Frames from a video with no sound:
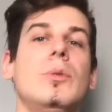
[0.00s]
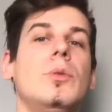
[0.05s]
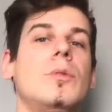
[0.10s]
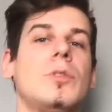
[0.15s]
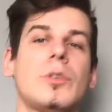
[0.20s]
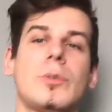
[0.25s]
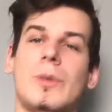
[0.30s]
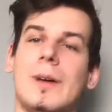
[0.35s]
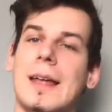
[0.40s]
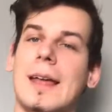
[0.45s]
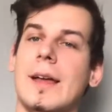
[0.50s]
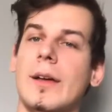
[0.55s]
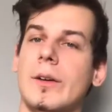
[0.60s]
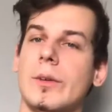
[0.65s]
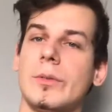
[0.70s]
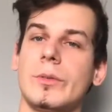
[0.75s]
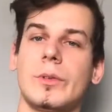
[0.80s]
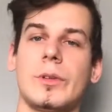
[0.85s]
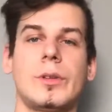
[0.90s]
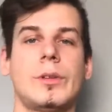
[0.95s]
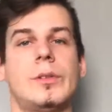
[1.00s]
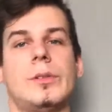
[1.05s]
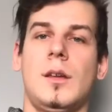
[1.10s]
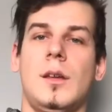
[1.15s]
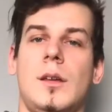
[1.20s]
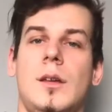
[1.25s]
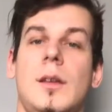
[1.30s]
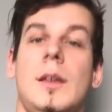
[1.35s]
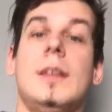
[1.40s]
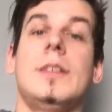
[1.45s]
moving around.
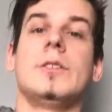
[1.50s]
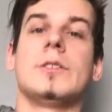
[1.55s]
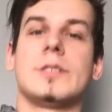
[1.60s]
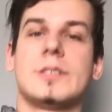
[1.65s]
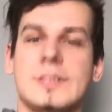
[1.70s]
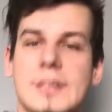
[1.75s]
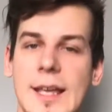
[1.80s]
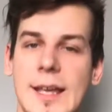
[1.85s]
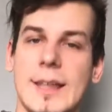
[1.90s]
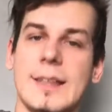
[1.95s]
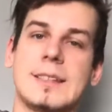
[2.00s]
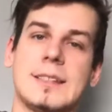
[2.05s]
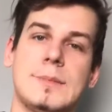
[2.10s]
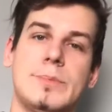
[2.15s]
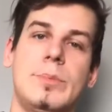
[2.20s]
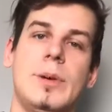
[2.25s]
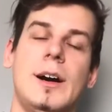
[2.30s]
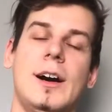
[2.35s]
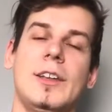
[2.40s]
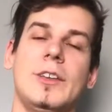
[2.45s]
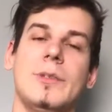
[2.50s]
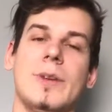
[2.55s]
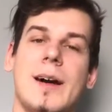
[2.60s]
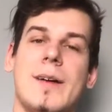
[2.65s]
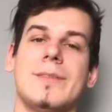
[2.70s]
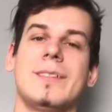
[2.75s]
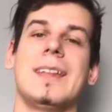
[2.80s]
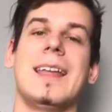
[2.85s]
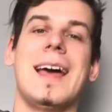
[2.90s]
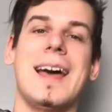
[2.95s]
In your second spot, you
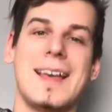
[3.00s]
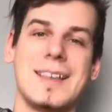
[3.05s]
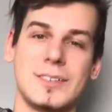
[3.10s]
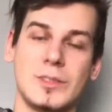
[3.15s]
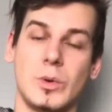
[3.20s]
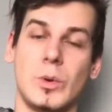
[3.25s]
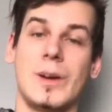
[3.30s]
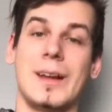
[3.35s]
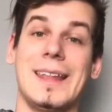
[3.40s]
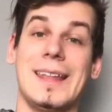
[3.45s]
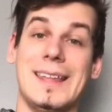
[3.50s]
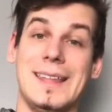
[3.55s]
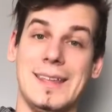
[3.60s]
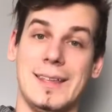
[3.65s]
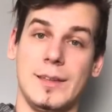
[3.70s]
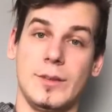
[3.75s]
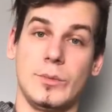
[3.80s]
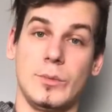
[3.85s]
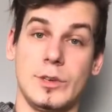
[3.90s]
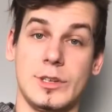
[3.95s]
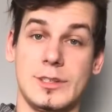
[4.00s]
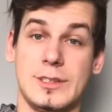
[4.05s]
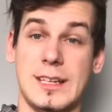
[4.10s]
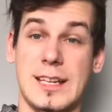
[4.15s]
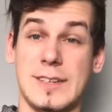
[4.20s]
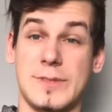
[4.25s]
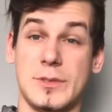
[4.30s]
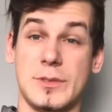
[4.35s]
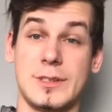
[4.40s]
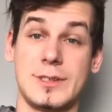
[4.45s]
have an S or an N, which
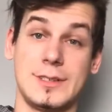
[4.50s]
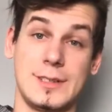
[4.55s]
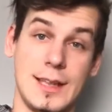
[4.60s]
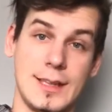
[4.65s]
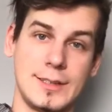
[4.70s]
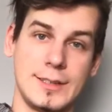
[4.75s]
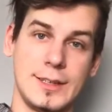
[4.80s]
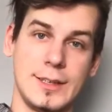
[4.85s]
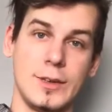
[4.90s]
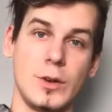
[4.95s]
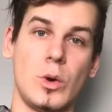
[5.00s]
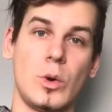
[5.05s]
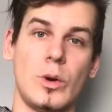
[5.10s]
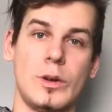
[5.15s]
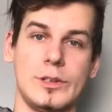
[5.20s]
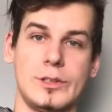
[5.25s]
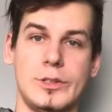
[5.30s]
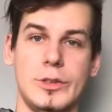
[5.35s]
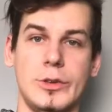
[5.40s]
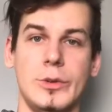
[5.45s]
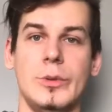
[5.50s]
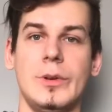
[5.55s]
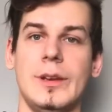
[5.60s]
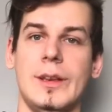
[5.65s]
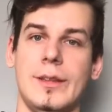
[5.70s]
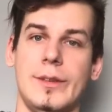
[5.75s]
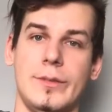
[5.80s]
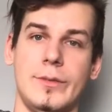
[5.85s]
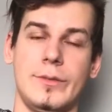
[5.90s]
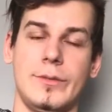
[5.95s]
stands for sensing or
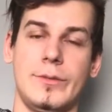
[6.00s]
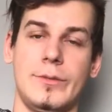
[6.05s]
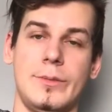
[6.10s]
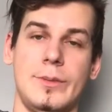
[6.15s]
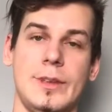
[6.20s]
intuitive,